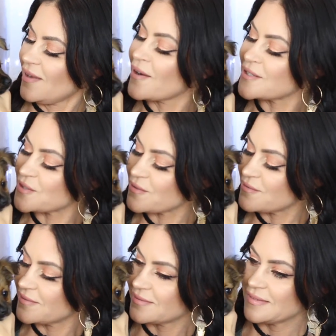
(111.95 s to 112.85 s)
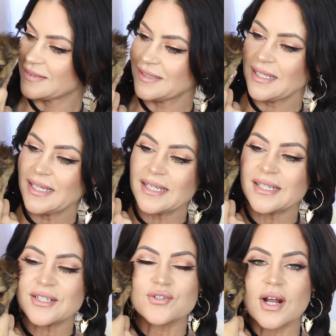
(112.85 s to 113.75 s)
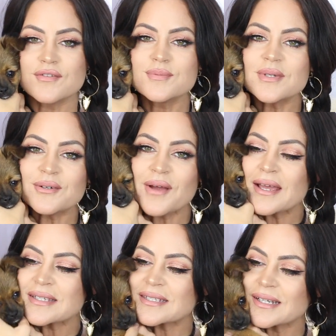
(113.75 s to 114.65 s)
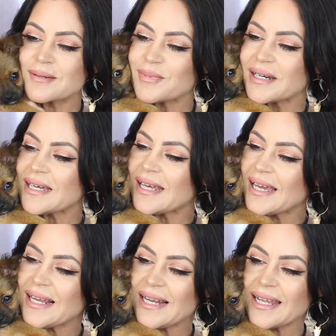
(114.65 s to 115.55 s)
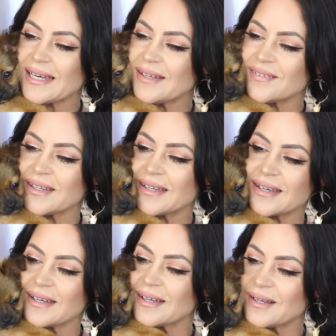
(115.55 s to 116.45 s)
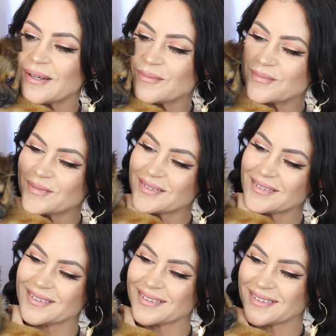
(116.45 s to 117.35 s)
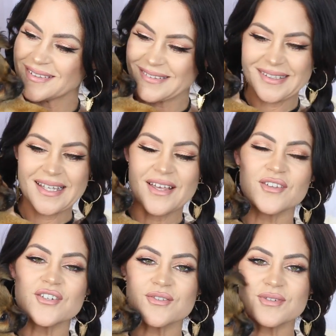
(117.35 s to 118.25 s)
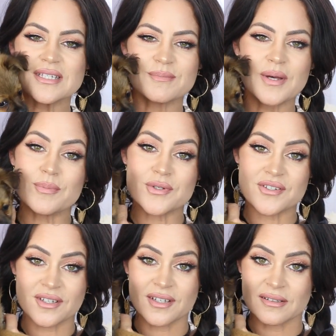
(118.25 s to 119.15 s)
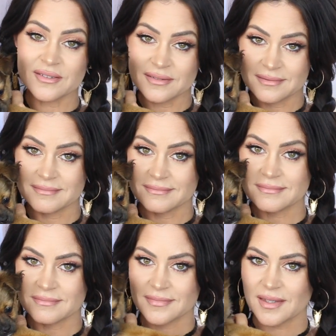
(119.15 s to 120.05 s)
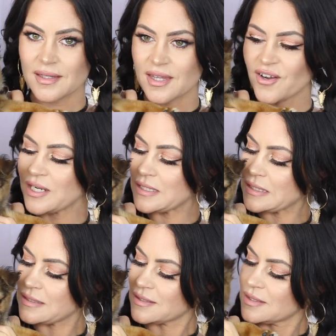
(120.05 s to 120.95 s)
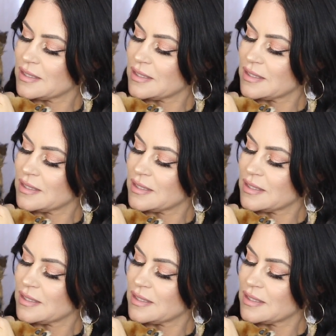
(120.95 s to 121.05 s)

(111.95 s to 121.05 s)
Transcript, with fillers: Aren't you? He drives me crazy, but I love him. There's a reason puppies are cute. There is.